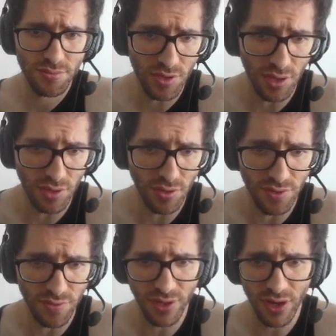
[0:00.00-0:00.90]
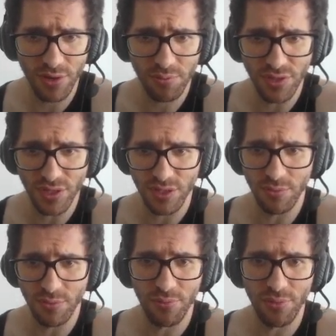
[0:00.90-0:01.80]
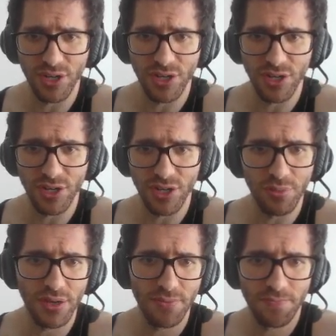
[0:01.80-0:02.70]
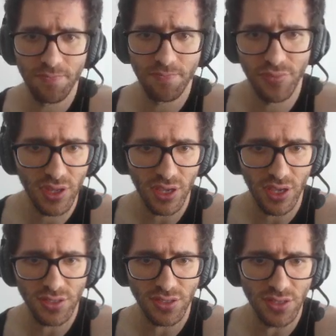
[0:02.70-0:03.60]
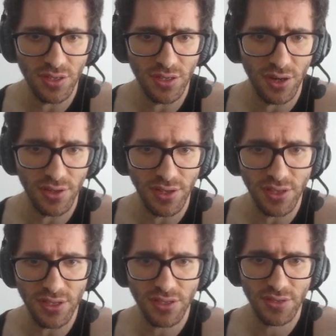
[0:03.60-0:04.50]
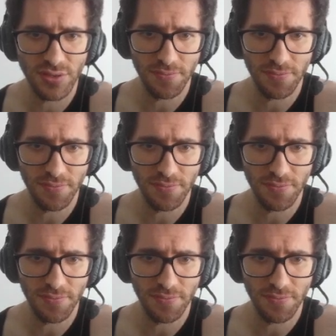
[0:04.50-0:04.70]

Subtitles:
Queen goes over there, putting some more pressure on the pawn and still guarding this.